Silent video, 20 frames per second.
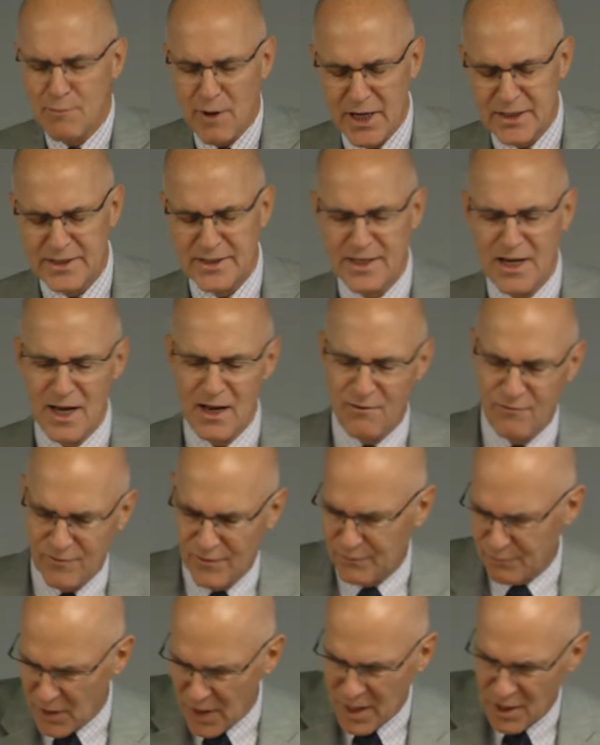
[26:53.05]
and myself,
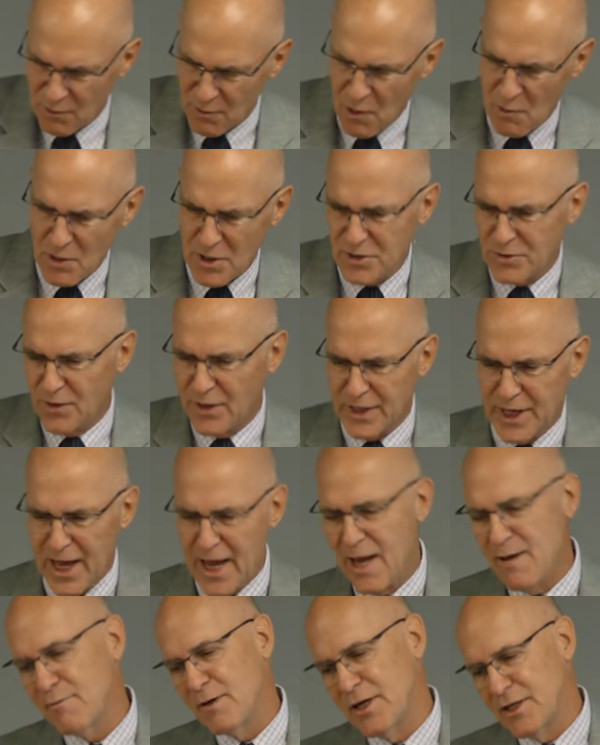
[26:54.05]
and we went to a
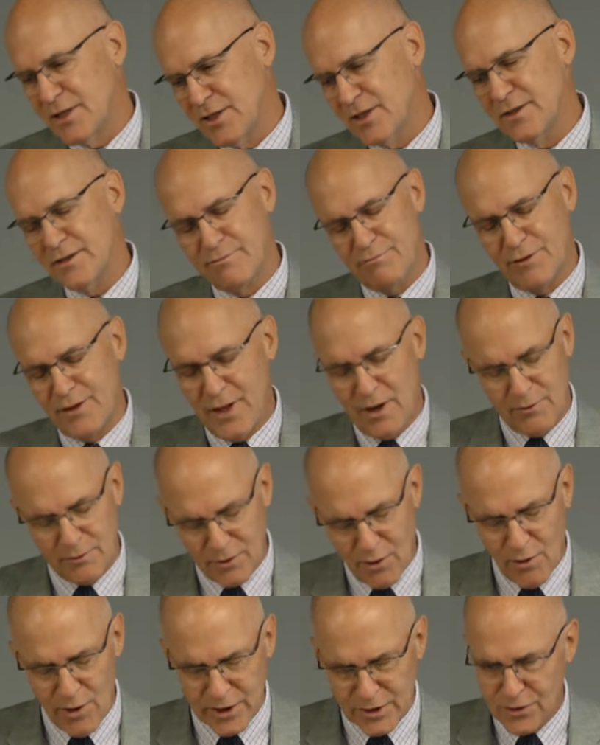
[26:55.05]
game, and it just, without
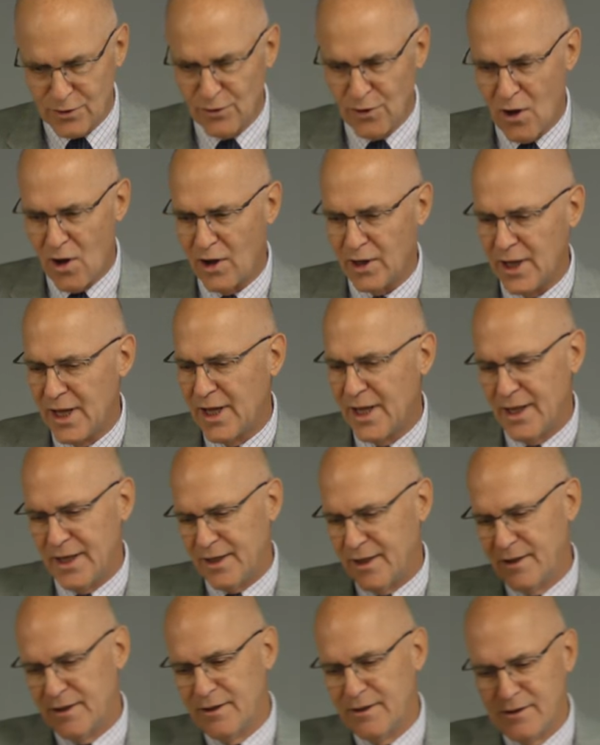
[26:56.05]
going too long, uh,
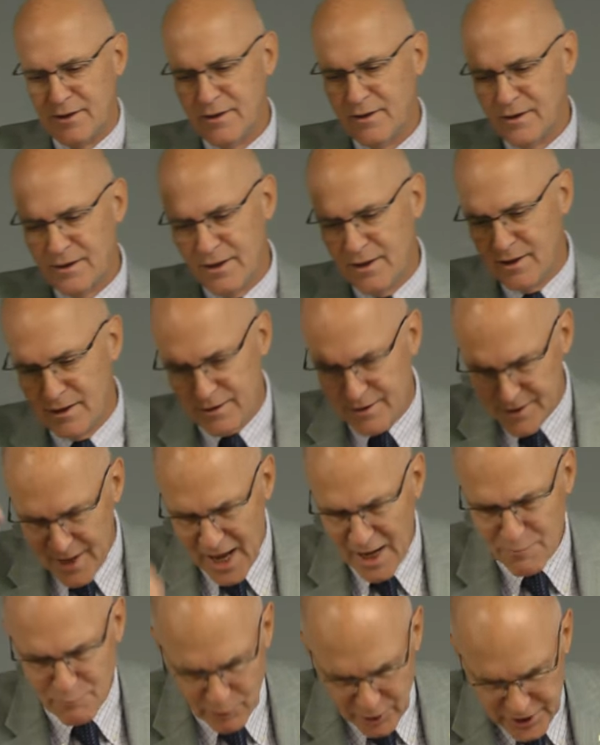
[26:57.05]

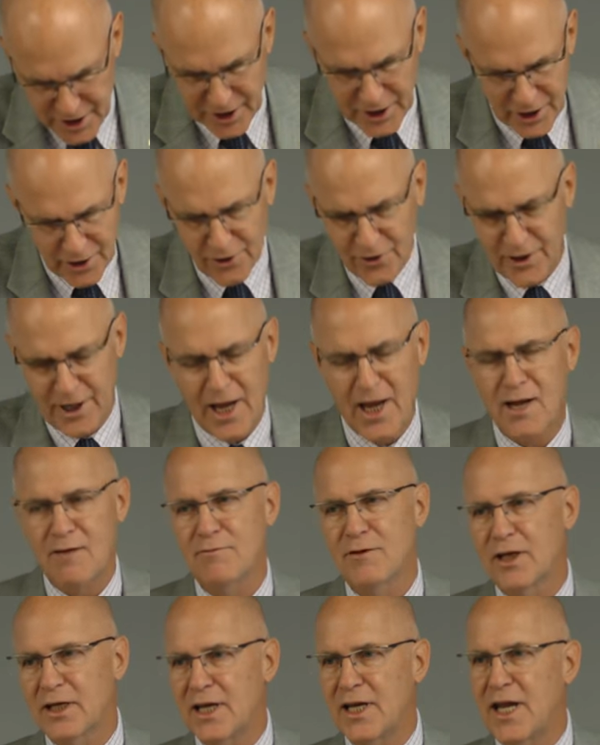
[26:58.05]
that particular
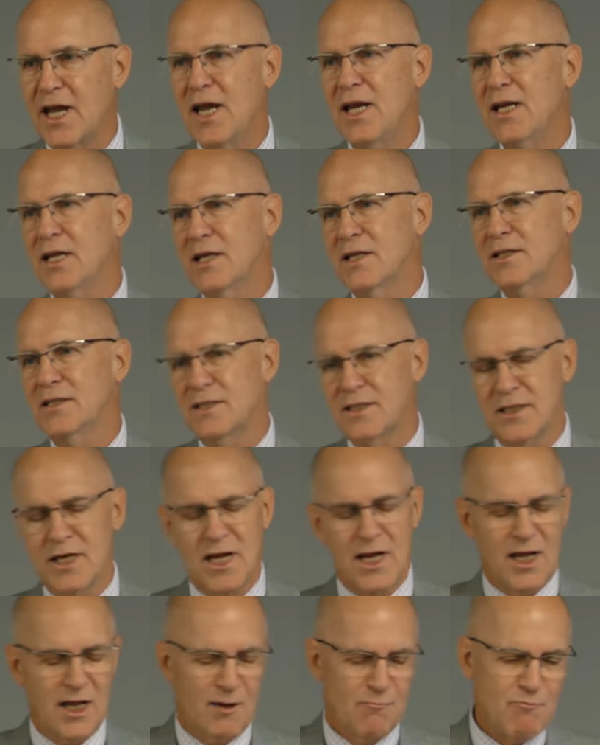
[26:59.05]
game, the Canadians
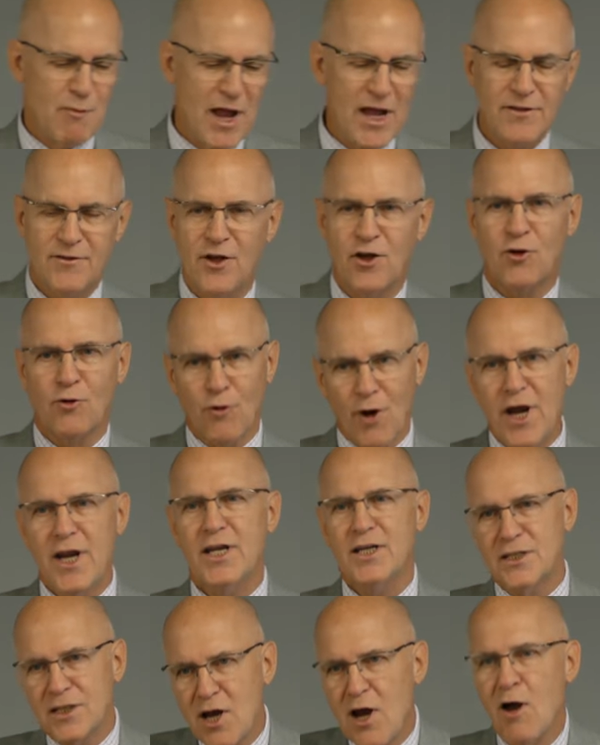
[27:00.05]
made the
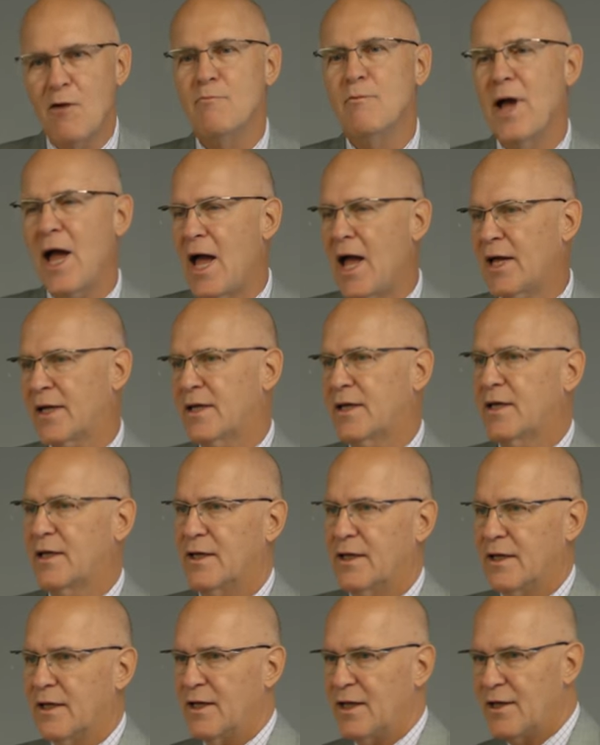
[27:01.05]
greatest comeback
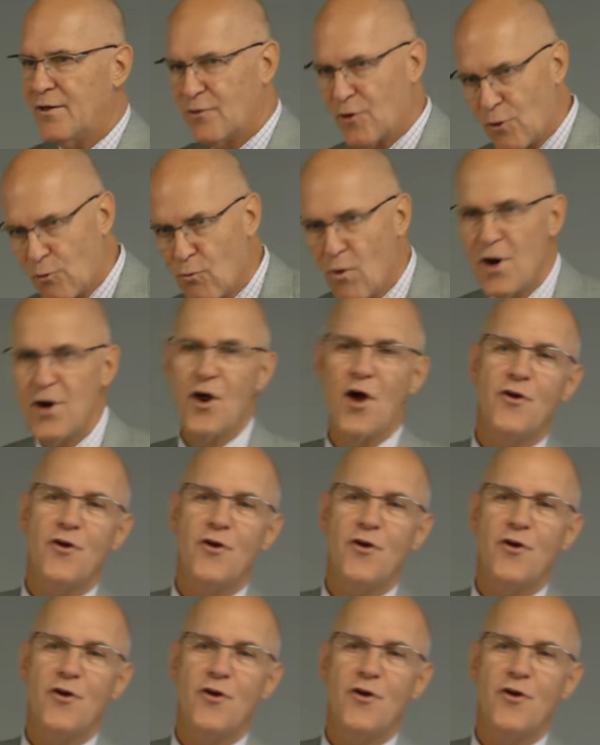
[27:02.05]
in their one